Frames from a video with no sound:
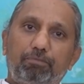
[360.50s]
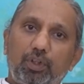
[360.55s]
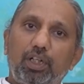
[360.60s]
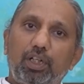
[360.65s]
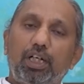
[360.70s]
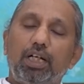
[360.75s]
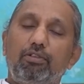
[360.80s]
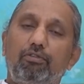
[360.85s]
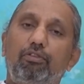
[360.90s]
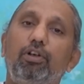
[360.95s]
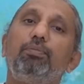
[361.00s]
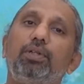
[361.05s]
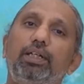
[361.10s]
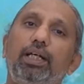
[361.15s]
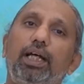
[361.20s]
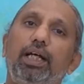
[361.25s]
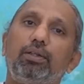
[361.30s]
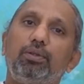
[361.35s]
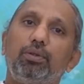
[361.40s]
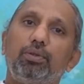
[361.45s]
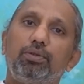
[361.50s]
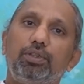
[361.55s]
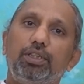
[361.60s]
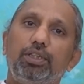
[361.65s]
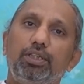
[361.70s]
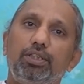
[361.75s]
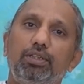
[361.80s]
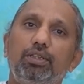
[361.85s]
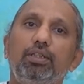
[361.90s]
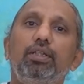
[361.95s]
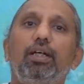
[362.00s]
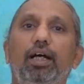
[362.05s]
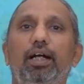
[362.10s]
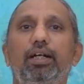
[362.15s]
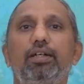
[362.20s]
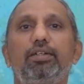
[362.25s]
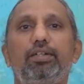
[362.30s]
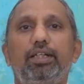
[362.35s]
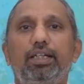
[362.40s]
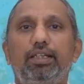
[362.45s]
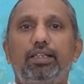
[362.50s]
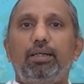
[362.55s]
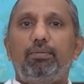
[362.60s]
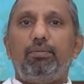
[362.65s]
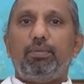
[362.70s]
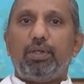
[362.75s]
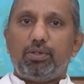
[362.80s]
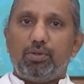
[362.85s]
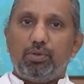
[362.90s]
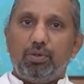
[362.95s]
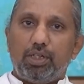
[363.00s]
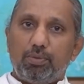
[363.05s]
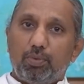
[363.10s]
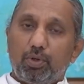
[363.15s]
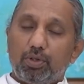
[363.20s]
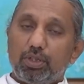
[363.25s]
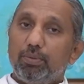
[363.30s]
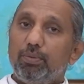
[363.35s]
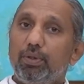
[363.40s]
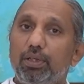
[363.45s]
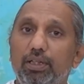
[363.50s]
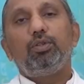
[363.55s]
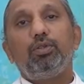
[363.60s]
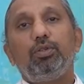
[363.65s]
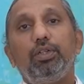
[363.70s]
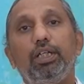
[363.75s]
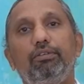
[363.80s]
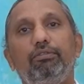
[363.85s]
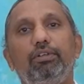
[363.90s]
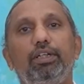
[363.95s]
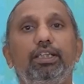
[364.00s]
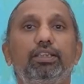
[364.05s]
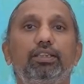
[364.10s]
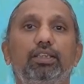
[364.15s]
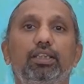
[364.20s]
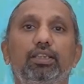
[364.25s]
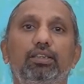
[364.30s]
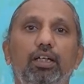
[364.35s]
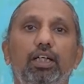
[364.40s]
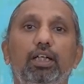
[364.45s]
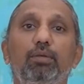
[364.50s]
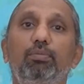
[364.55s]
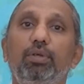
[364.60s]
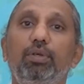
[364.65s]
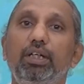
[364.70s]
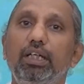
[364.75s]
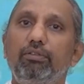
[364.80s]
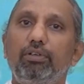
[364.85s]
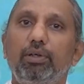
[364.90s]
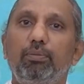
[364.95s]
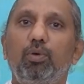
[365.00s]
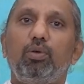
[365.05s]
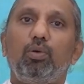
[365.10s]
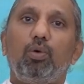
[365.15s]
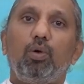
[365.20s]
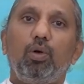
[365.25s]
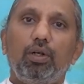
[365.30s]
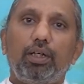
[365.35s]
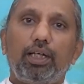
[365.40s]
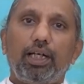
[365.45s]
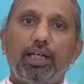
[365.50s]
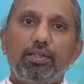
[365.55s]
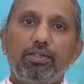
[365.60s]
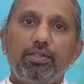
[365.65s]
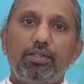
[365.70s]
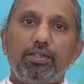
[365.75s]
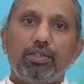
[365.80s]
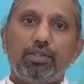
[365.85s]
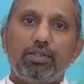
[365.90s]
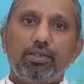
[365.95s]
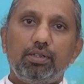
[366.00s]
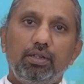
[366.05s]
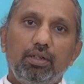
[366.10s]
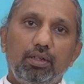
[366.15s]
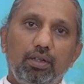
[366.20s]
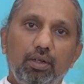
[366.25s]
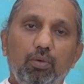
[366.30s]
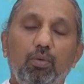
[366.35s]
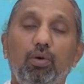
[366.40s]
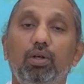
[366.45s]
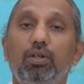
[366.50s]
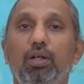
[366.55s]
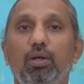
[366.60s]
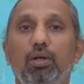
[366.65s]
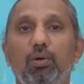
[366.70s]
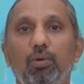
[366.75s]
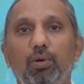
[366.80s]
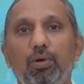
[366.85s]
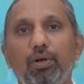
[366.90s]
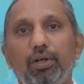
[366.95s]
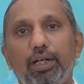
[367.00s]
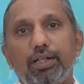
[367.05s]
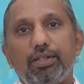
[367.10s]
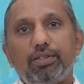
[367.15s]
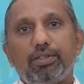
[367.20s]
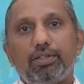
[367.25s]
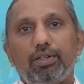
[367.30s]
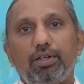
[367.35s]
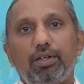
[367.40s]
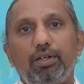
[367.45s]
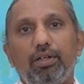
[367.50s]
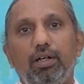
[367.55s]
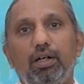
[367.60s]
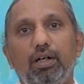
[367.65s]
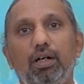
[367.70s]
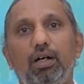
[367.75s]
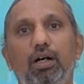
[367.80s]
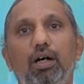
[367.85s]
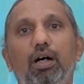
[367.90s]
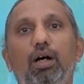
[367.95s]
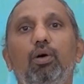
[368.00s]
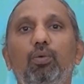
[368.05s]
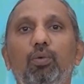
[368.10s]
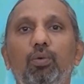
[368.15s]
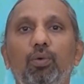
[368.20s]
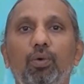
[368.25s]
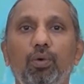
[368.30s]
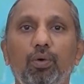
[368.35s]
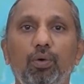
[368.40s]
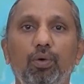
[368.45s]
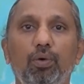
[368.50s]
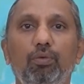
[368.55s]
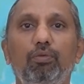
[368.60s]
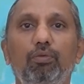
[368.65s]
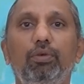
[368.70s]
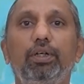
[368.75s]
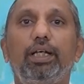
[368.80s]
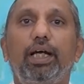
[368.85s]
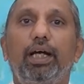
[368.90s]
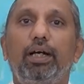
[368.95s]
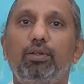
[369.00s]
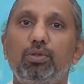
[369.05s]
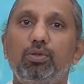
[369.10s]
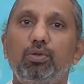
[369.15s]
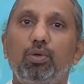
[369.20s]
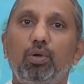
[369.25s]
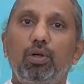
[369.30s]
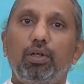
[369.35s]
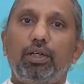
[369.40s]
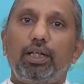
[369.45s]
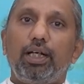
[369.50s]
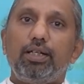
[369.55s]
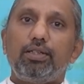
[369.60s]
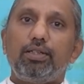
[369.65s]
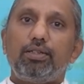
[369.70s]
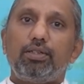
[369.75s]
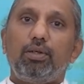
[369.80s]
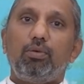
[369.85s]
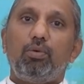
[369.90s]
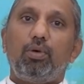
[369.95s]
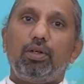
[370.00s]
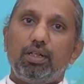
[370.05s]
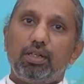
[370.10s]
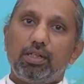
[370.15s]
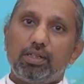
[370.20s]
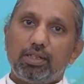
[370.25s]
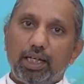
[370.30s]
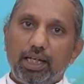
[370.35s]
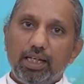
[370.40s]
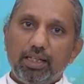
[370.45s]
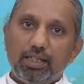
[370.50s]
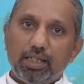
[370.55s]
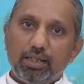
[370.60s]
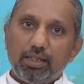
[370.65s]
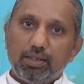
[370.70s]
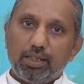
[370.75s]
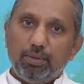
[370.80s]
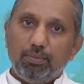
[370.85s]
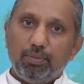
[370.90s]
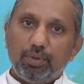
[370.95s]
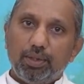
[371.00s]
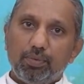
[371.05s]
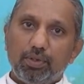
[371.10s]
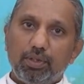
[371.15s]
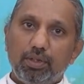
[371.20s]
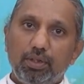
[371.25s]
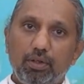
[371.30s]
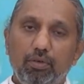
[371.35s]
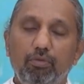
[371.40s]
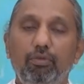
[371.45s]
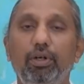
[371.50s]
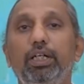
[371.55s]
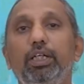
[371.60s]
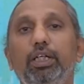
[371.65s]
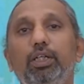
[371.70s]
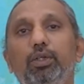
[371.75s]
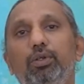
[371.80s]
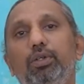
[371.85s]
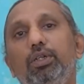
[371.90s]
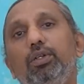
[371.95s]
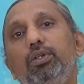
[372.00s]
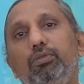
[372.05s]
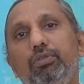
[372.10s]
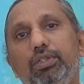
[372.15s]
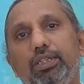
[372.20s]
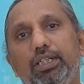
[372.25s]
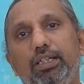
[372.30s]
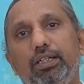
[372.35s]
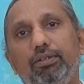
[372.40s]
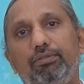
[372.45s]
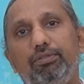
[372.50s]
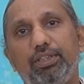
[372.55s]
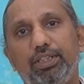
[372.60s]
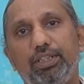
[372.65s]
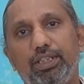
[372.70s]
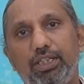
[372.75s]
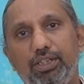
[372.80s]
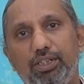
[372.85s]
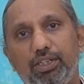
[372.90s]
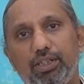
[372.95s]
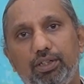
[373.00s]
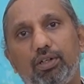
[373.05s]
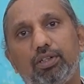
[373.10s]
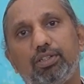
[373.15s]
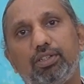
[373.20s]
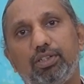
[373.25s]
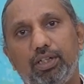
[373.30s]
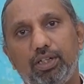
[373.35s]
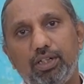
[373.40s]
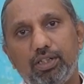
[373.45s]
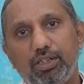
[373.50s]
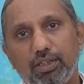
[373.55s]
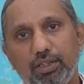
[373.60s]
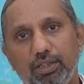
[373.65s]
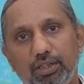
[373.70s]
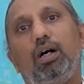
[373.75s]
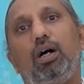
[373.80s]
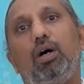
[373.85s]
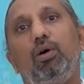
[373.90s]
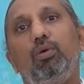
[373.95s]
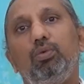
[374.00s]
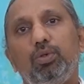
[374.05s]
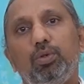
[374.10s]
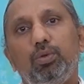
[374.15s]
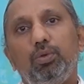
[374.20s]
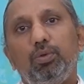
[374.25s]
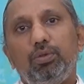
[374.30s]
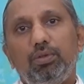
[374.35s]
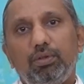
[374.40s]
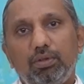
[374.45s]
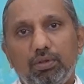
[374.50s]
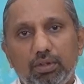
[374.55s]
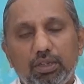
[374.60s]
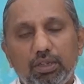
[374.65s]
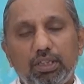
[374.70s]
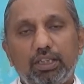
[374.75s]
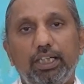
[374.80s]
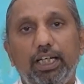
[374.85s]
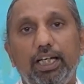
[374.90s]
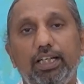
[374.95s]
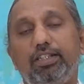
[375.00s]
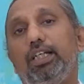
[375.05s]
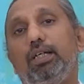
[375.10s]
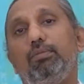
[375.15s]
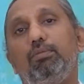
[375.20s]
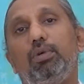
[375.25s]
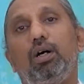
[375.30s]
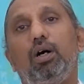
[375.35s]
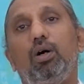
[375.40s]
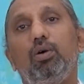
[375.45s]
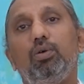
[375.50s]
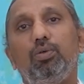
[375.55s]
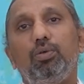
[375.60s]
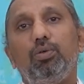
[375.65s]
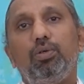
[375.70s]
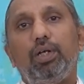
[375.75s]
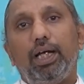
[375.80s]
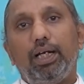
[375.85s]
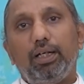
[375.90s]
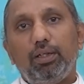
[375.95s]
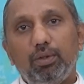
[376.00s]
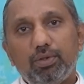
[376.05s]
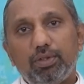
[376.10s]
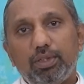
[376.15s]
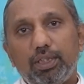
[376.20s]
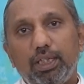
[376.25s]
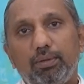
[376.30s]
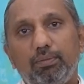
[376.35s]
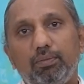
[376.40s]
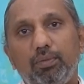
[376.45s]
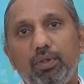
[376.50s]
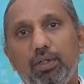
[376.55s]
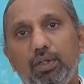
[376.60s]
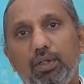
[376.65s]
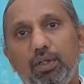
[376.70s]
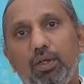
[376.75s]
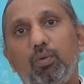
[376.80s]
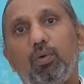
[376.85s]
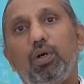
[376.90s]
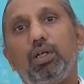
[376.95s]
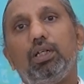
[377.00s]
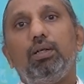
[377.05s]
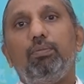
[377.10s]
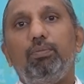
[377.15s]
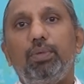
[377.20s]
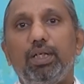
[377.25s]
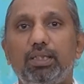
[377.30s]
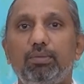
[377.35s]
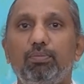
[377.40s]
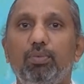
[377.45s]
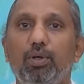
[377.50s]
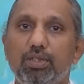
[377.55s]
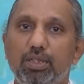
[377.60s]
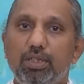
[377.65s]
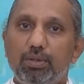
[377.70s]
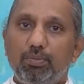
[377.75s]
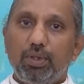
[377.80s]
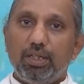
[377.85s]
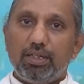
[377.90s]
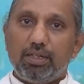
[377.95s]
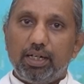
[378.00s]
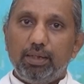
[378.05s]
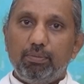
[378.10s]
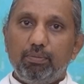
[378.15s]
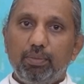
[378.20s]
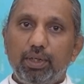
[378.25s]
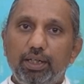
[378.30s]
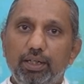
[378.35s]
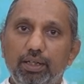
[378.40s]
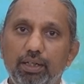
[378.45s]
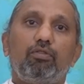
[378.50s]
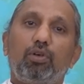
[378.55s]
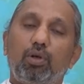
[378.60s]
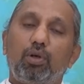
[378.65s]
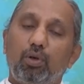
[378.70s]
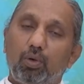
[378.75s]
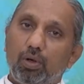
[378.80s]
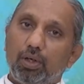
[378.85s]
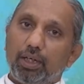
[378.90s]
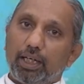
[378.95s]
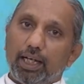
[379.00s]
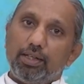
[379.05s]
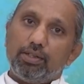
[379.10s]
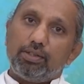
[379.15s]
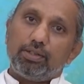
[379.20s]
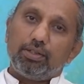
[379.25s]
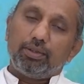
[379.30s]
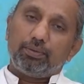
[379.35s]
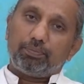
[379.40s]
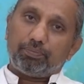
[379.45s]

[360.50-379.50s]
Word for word: confirm the diagnosis and treat them as soon as possible. Today we discussed in brief about oral cancers, what are oral cancer, how we diagnose oral cancer, what are the signs and symptoms, when do you need to visit a physician or a surgeon, how to stage them, how to diagnose them, what are the best possible treatment for oral cancer.